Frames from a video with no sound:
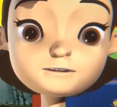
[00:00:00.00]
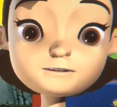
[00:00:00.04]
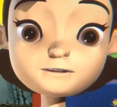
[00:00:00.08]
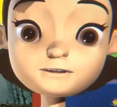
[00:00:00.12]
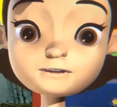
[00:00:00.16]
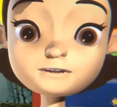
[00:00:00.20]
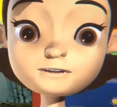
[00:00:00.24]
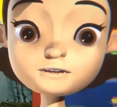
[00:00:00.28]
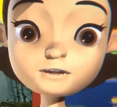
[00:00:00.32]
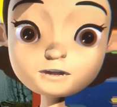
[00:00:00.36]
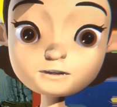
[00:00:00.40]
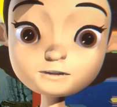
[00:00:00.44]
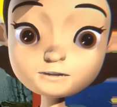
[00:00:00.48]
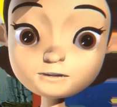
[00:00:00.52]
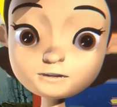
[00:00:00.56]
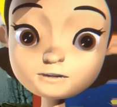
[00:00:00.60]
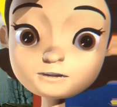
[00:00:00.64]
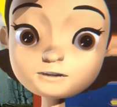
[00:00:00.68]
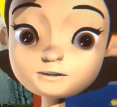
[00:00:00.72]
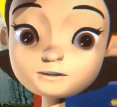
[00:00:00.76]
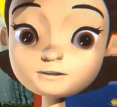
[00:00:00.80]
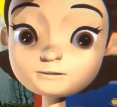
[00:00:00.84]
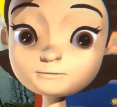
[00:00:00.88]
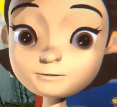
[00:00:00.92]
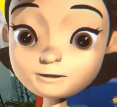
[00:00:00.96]
that has caused
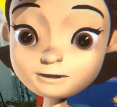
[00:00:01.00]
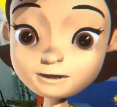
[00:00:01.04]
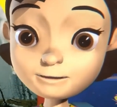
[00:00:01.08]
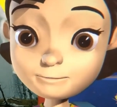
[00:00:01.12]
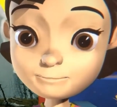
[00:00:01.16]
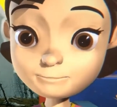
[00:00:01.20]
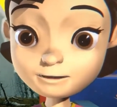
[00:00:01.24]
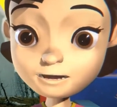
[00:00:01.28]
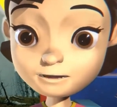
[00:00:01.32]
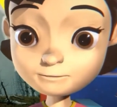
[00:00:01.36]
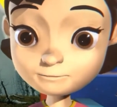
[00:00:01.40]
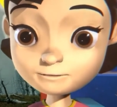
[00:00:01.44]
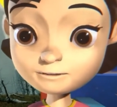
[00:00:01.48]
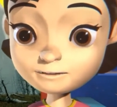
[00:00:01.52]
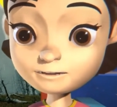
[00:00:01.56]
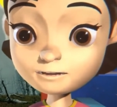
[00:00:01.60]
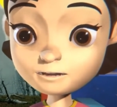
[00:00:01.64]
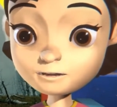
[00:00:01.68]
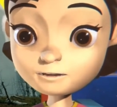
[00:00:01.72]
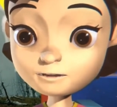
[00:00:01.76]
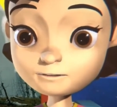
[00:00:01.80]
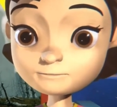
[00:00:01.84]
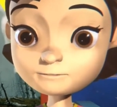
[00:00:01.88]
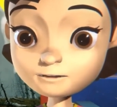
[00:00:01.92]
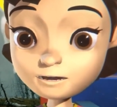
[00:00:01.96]
a great imbalance
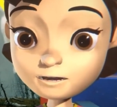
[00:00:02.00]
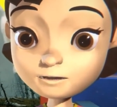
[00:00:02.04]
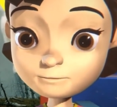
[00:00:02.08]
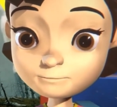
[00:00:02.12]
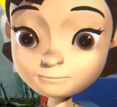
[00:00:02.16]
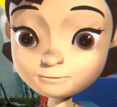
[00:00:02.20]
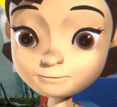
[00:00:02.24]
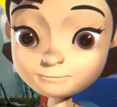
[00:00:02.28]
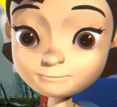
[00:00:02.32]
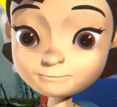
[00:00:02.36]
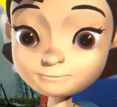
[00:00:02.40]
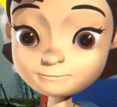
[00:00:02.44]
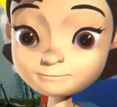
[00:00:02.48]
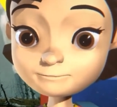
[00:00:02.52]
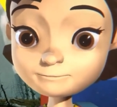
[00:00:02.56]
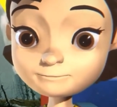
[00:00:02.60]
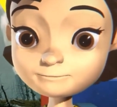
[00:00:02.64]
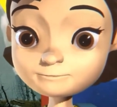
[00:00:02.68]
in our environment.